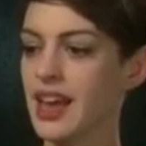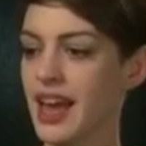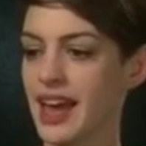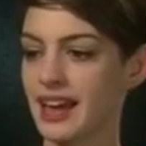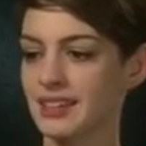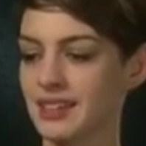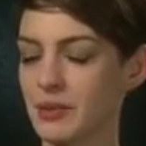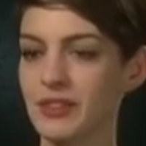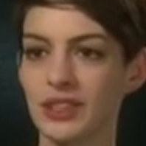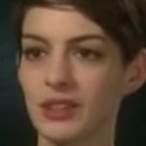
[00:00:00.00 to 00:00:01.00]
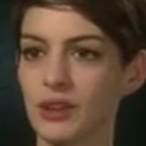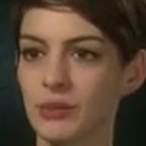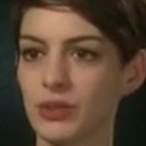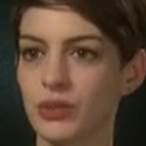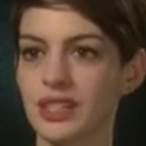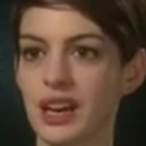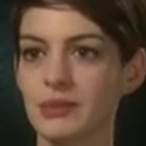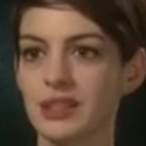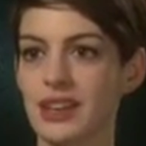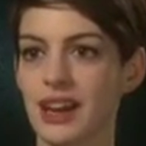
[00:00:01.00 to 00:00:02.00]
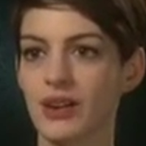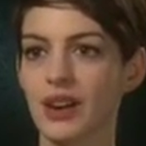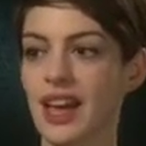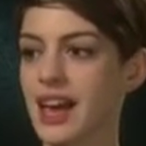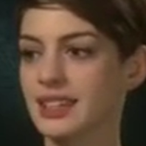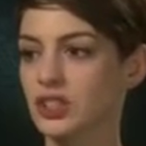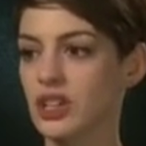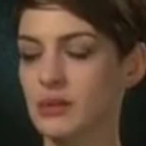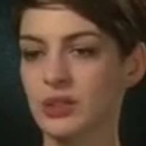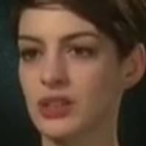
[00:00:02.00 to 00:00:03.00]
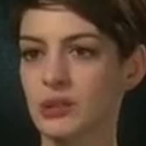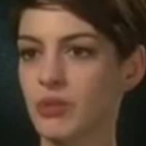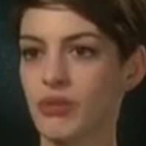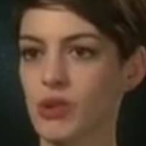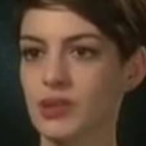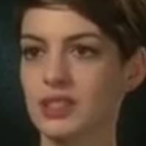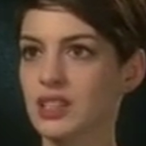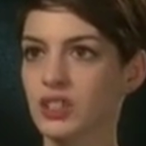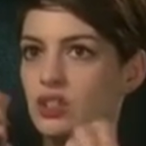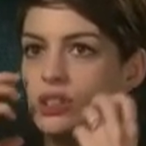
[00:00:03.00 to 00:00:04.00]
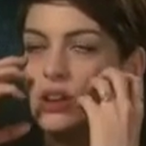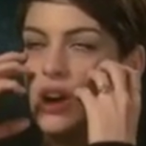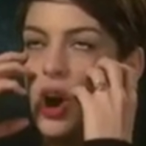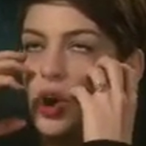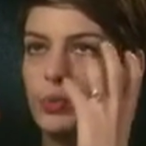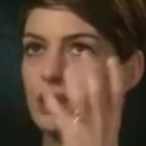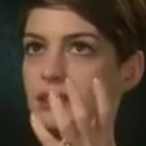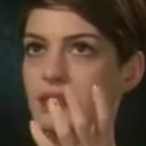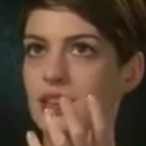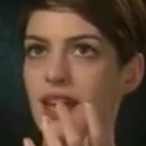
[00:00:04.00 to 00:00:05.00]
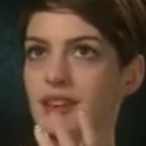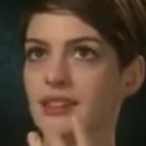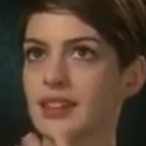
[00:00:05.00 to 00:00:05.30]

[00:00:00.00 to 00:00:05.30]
And I've seen the film 3 times now, and each time you see his performance, it just opens, and